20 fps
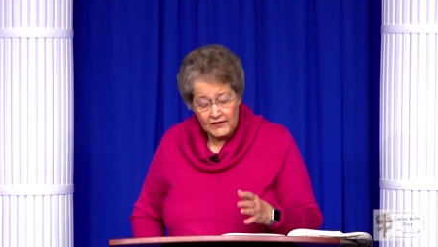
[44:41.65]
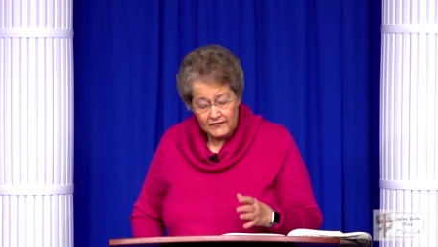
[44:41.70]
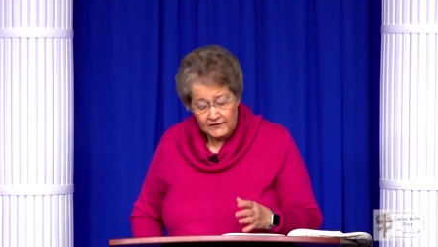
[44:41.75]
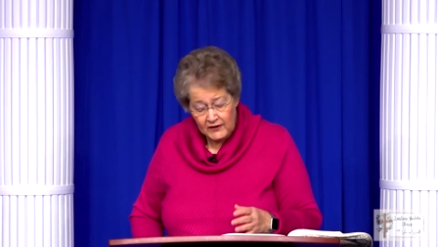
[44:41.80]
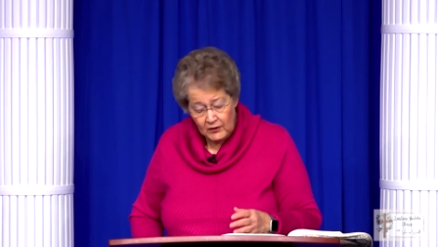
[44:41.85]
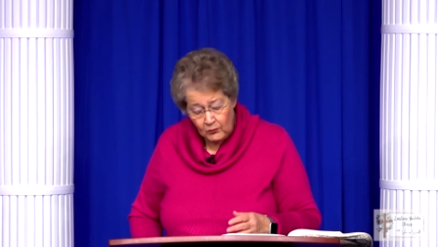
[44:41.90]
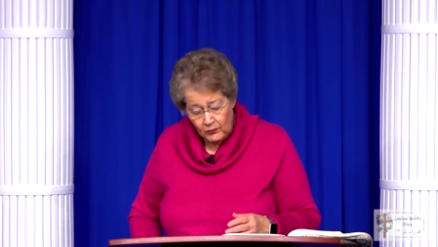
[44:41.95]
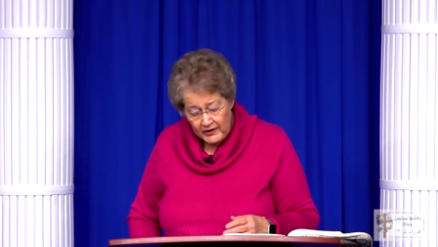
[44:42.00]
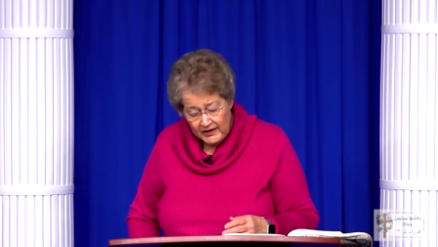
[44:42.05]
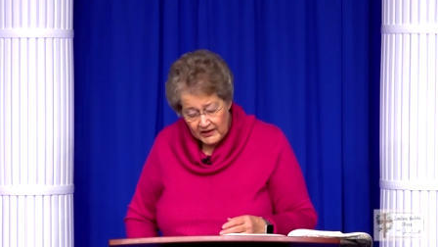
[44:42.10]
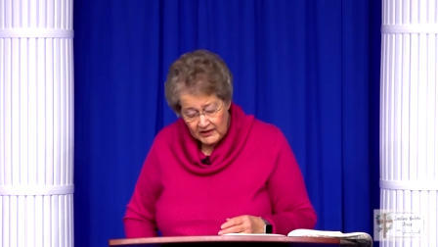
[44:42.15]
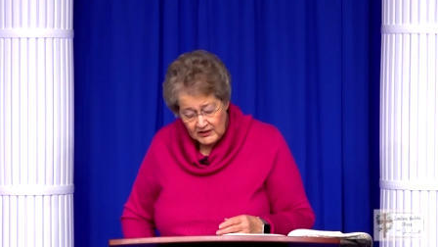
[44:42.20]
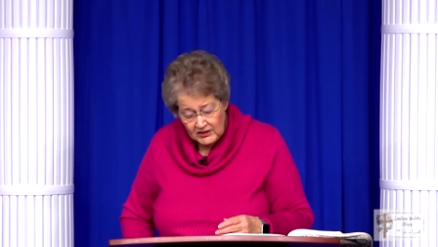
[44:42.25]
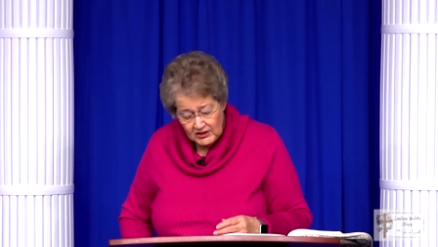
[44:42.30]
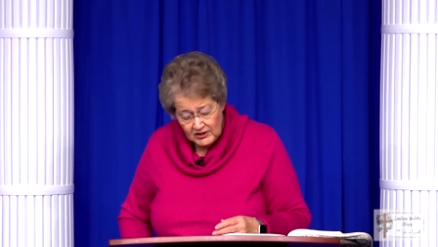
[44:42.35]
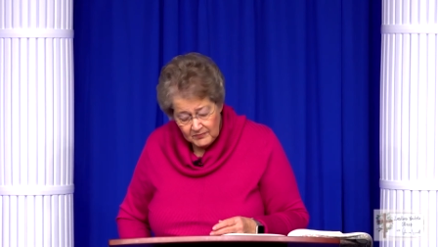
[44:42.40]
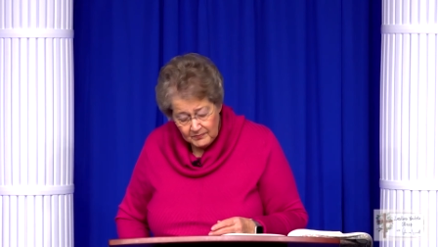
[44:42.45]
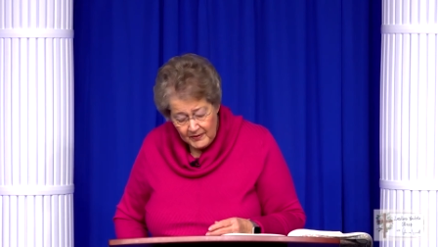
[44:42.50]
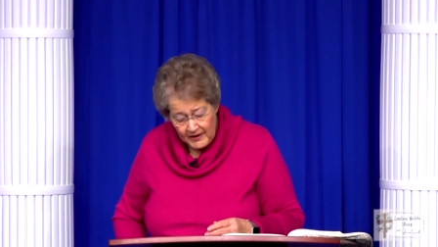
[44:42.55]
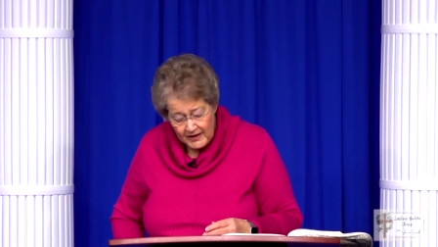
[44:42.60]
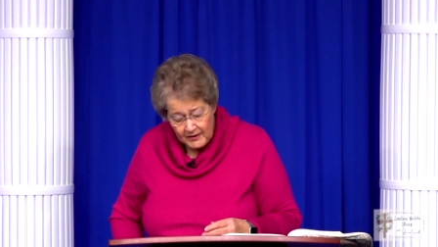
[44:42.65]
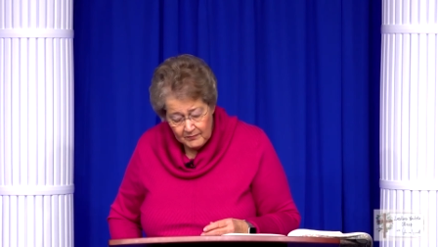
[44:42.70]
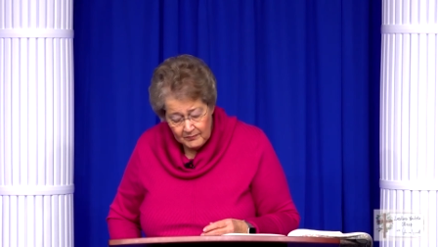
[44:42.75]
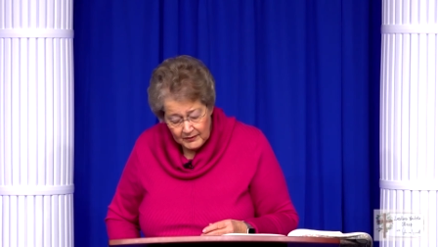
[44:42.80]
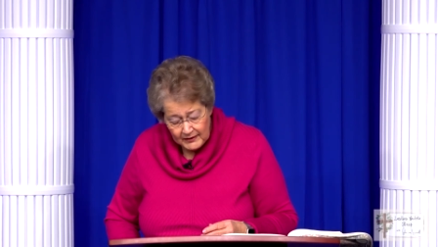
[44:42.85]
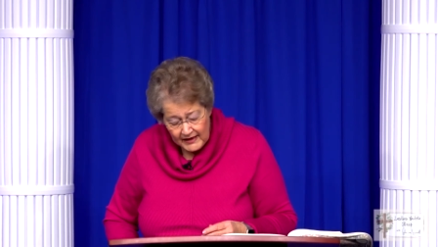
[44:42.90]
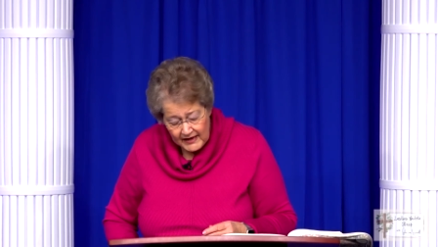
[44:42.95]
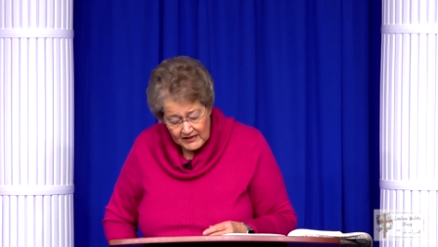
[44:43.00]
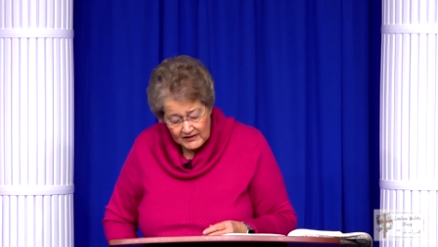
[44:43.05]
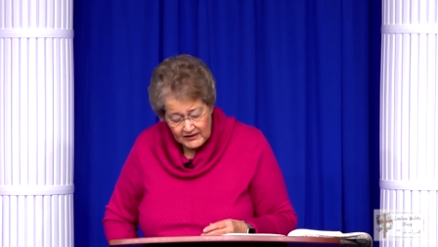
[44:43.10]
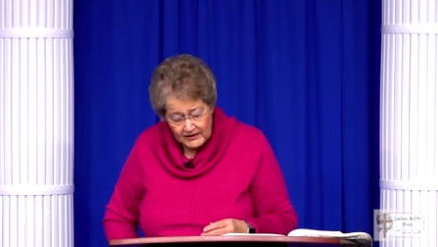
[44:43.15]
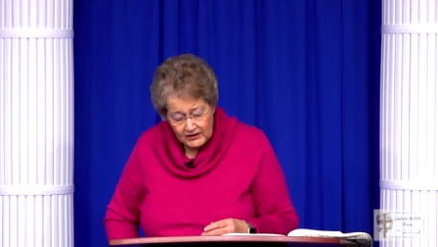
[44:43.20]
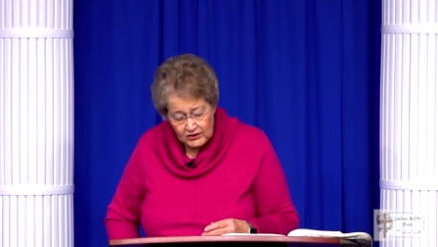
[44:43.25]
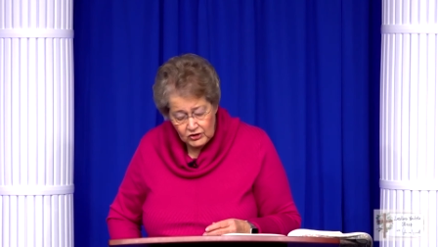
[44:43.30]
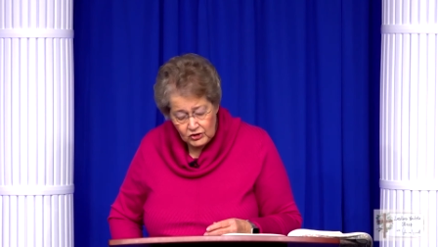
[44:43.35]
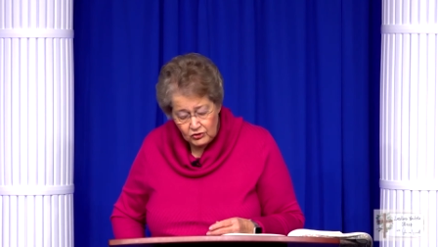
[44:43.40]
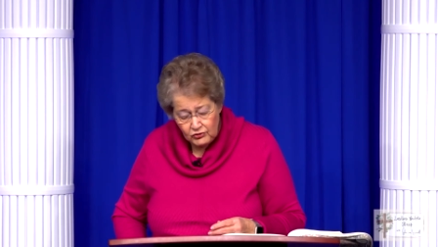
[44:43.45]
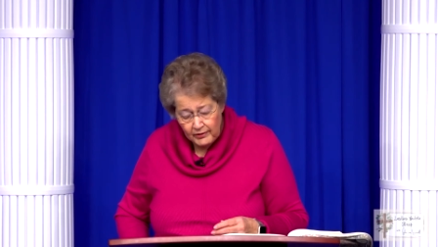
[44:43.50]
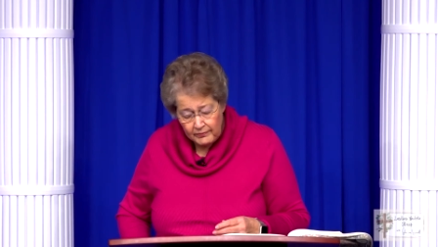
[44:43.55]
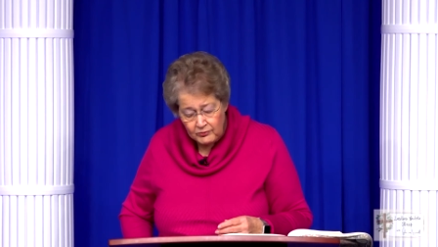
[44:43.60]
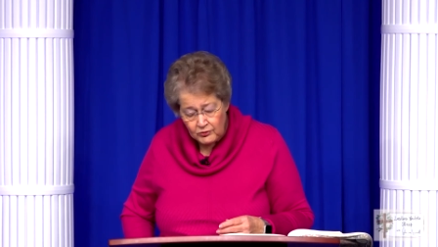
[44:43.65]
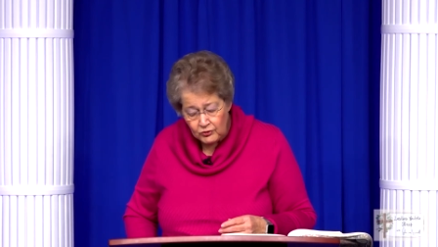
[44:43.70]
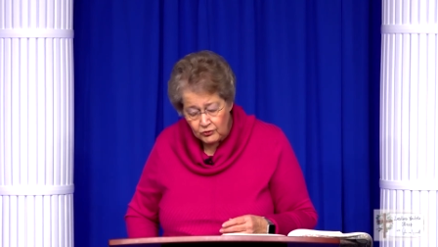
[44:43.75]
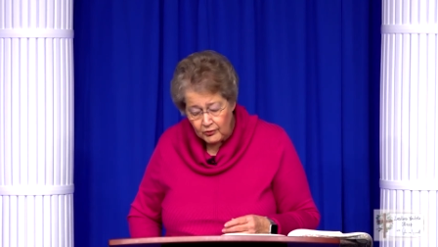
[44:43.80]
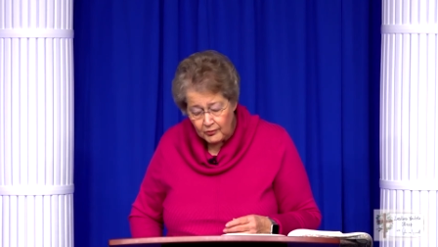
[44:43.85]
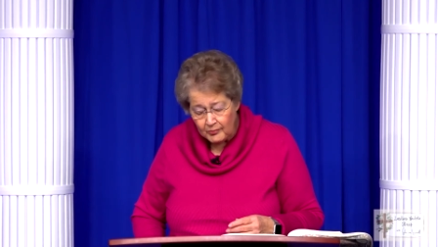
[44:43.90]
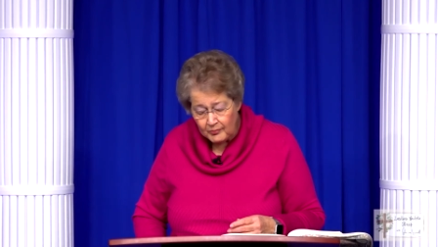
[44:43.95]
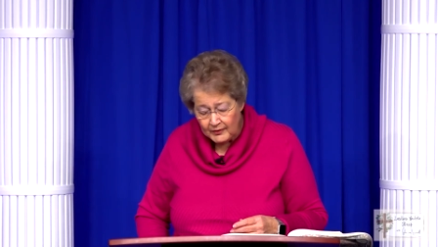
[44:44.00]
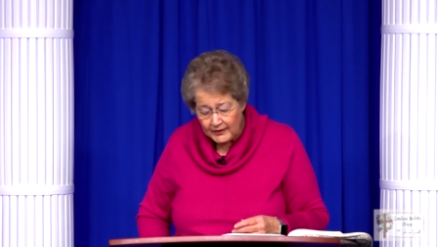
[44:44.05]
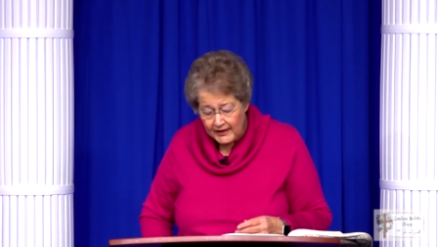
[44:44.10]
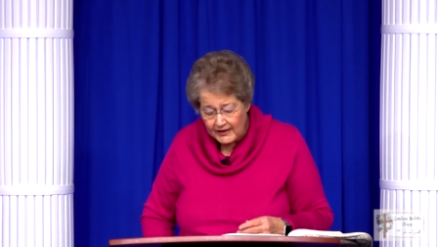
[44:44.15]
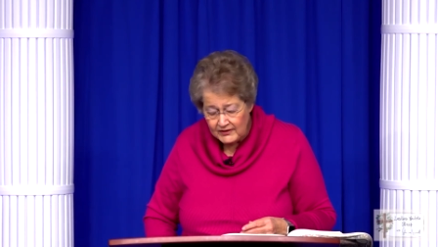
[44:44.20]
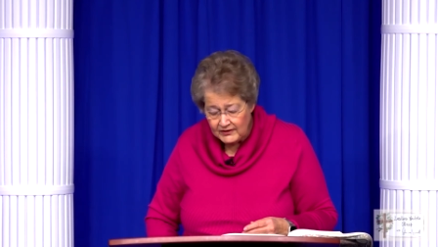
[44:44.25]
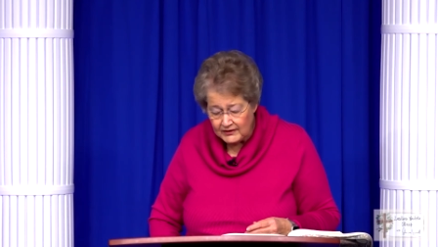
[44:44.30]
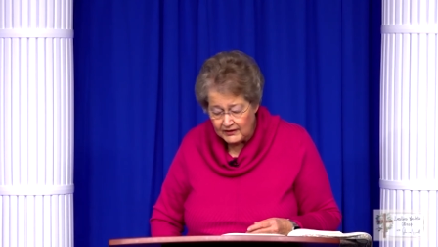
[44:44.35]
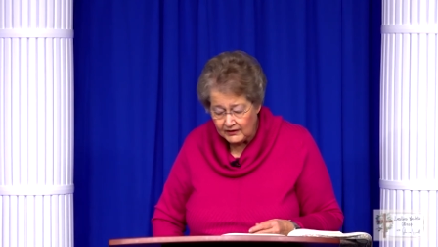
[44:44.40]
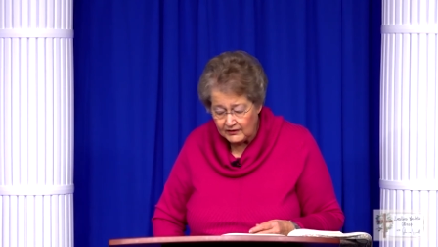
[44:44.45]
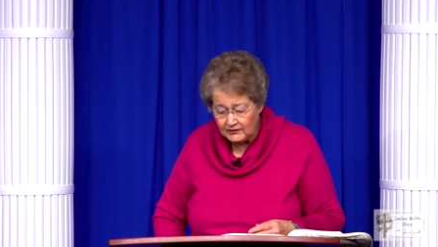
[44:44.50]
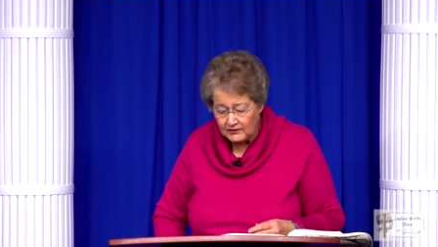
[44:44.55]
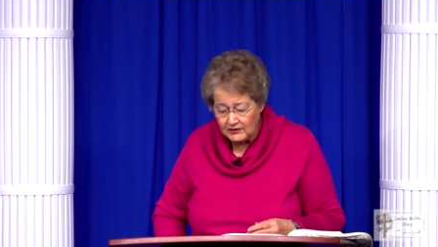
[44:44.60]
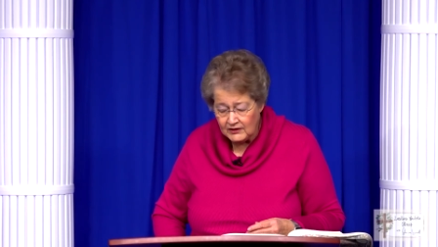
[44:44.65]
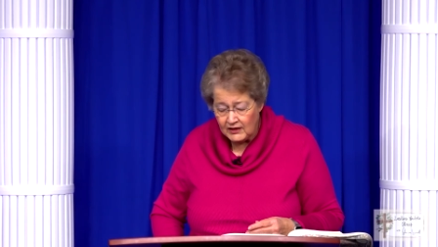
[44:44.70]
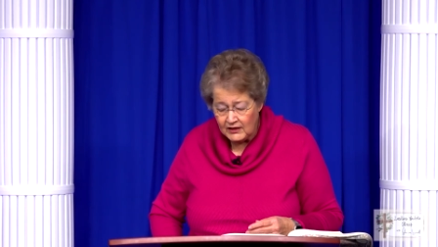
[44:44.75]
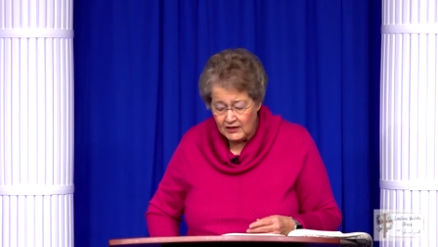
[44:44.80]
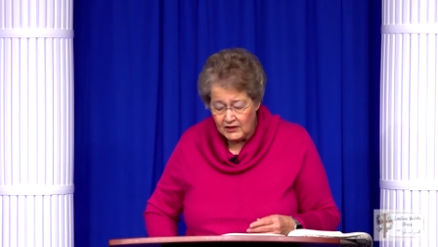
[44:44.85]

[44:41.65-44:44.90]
that we can speak blessings, scriptural blessings.